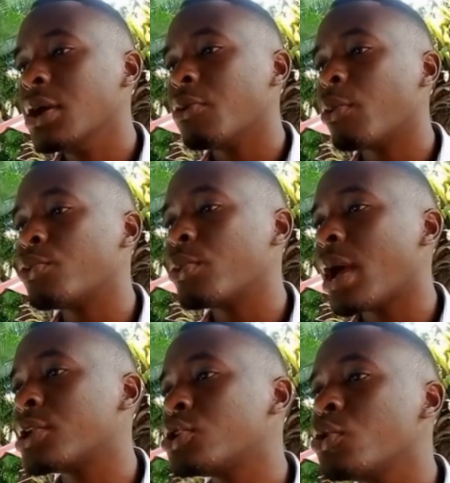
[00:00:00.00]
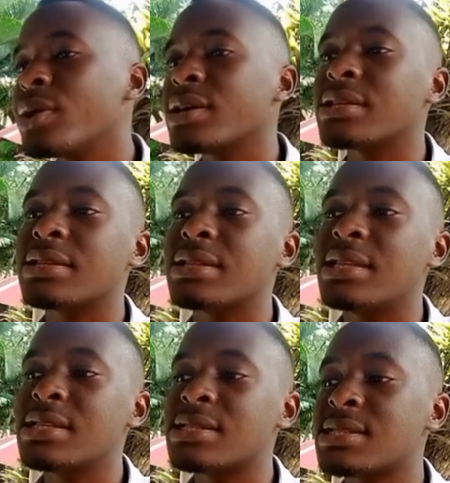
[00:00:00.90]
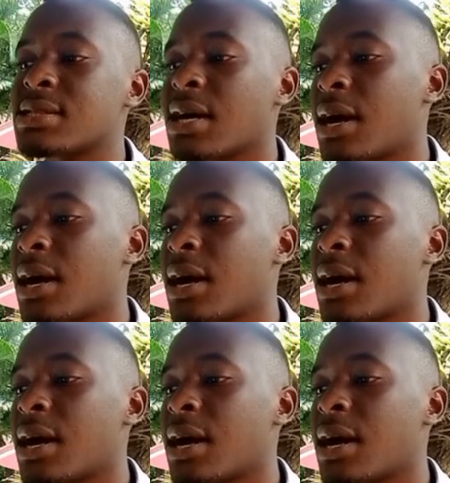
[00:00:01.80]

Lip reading: When we are doing this